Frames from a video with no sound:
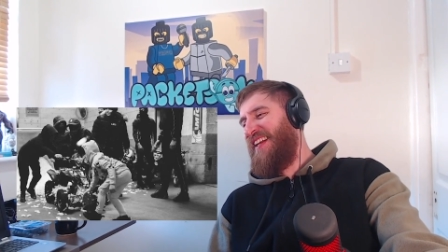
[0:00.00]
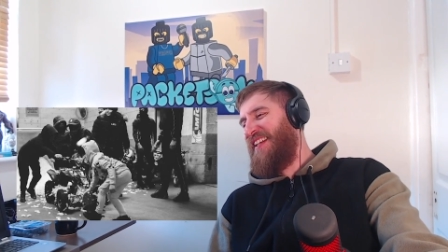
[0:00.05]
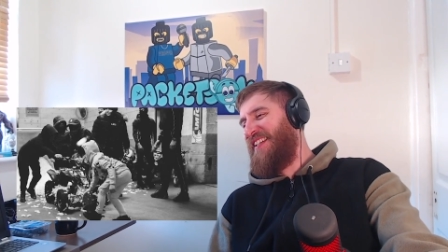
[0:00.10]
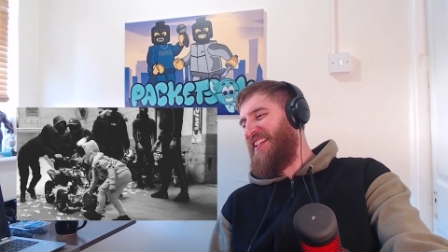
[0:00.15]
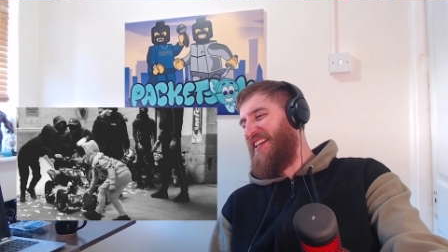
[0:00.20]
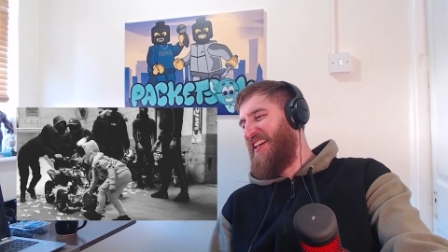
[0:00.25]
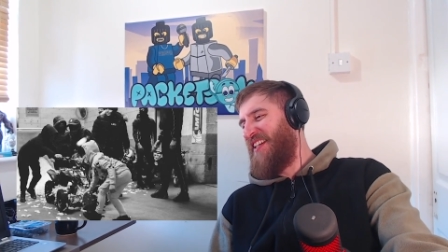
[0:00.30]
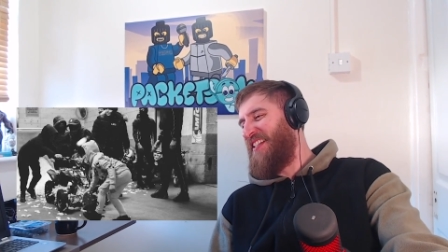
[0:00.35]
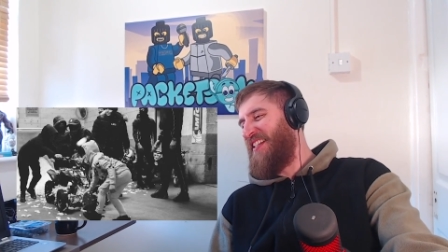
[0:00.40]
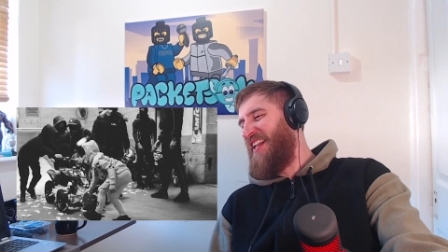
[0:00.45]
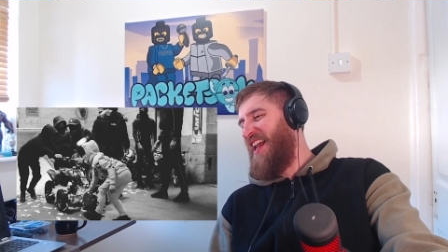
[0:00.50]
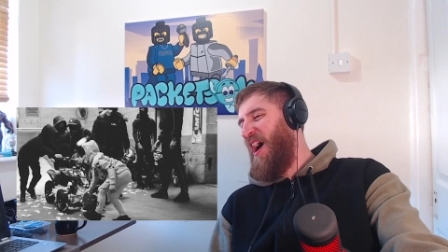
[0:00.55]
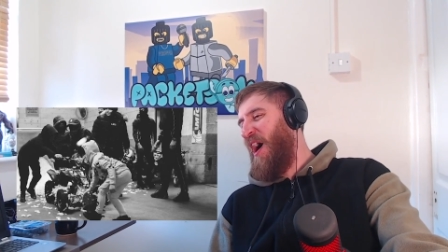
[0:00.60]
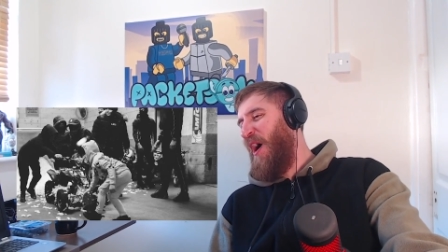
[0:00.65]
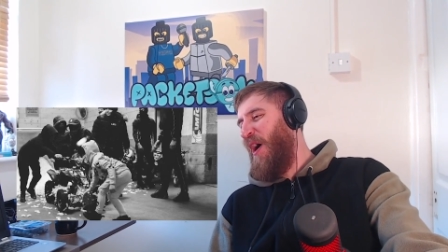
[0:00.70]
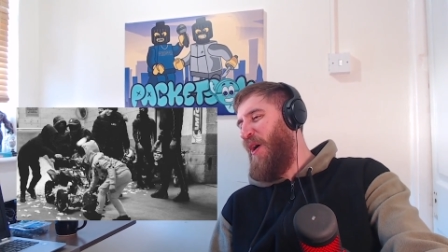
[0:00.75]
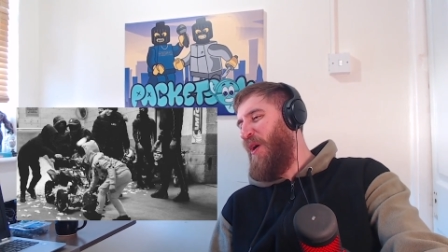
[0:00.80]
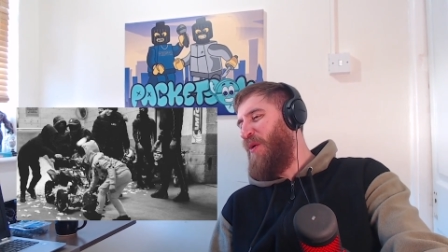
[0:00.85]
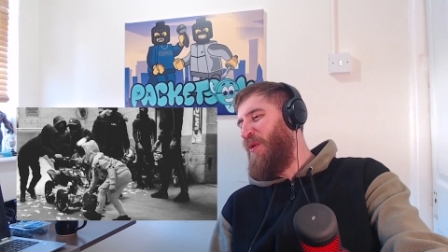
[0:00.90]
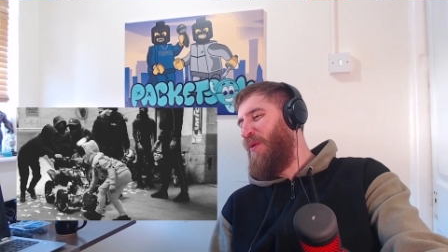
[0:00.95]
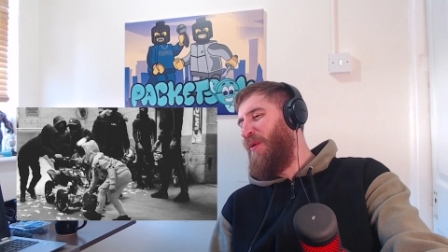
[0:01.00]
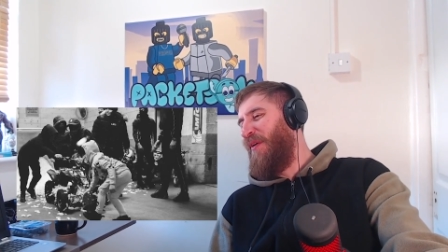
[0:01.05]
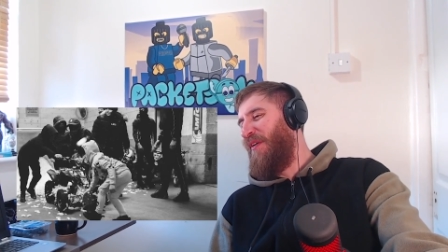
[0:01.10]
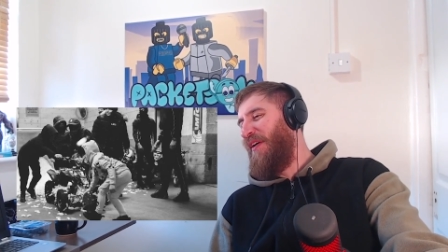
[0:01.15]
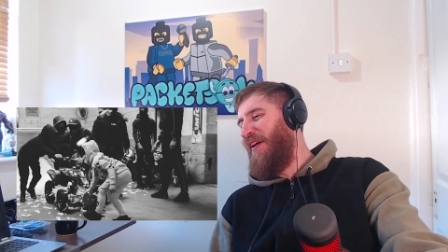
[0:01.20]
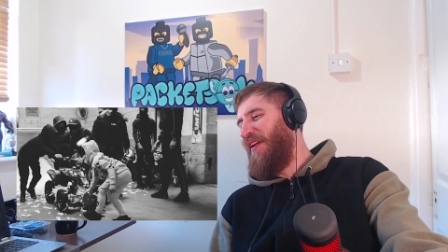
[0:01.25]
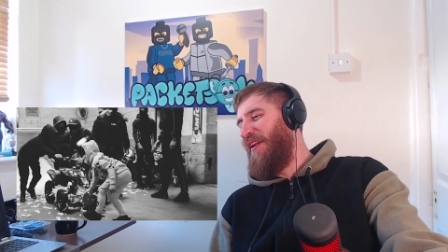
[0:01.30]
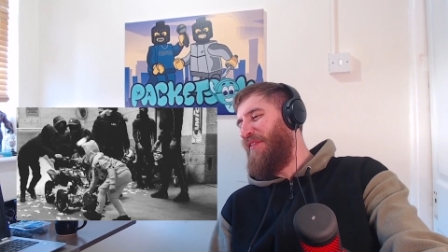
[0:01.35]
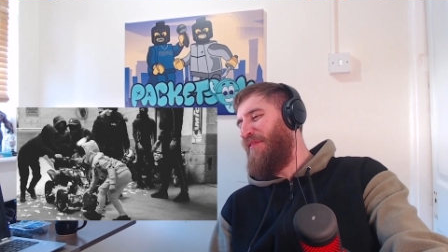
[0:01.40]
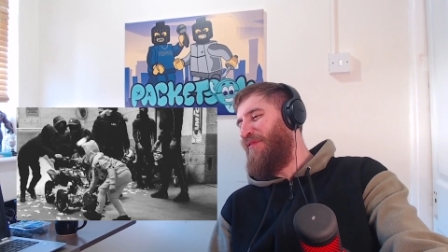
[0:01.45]
Just the
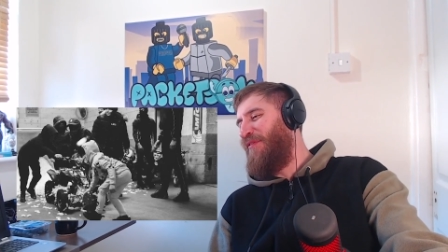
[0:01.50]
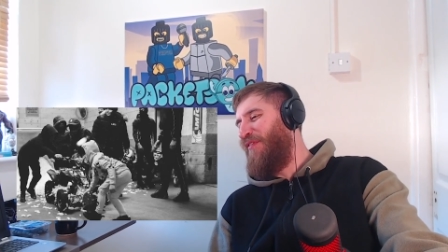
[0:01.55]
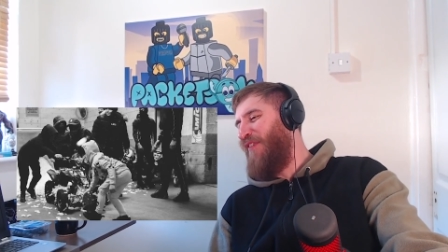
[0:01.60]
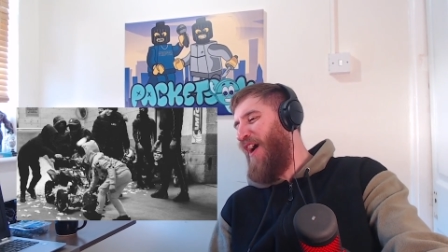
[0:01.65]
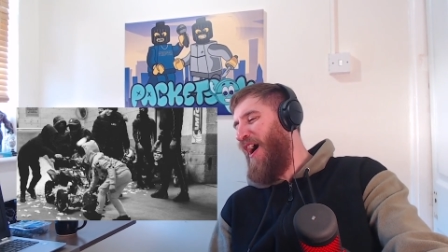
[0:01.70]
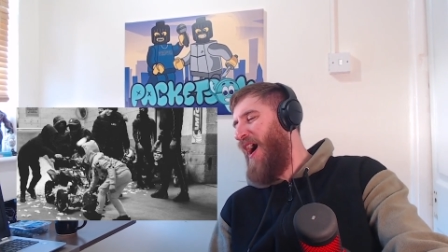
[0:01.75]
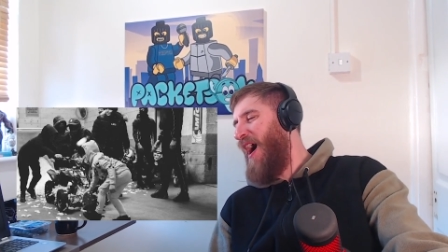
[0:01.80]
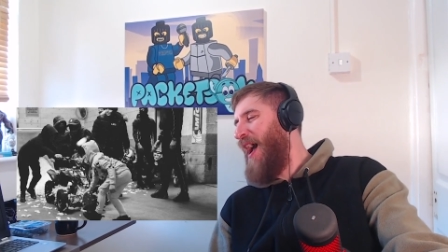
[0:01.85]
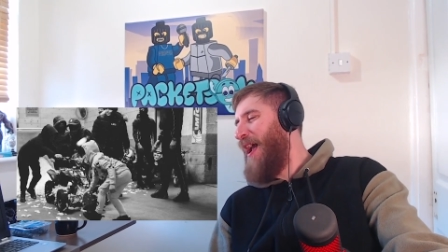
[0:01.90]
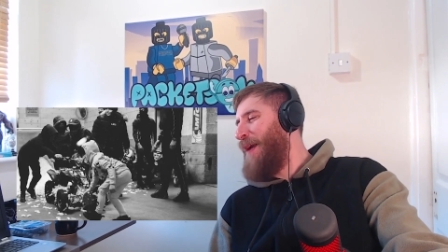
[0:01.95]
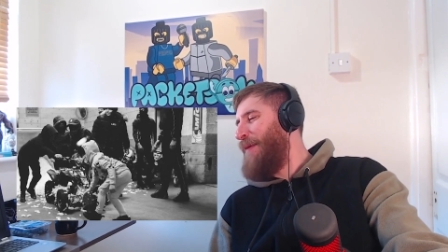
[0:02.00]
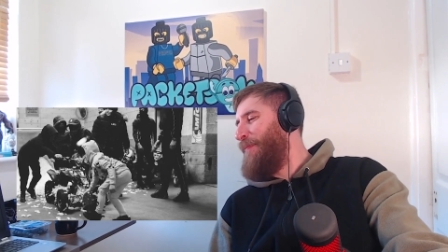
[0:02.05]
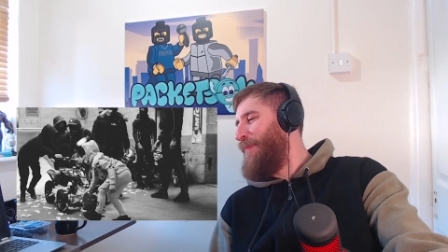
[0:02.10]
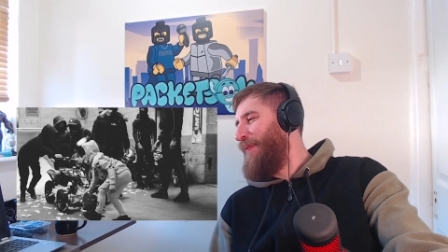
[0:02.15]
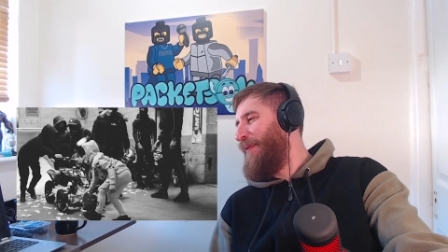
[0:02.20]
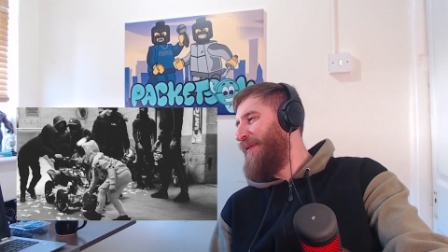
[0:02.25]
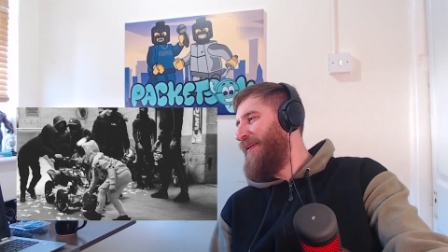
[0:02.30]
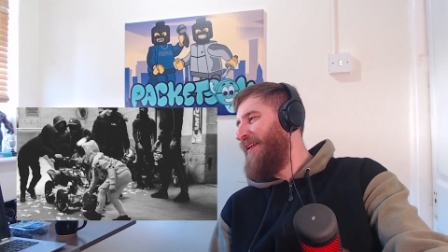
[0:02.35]
whole vibe.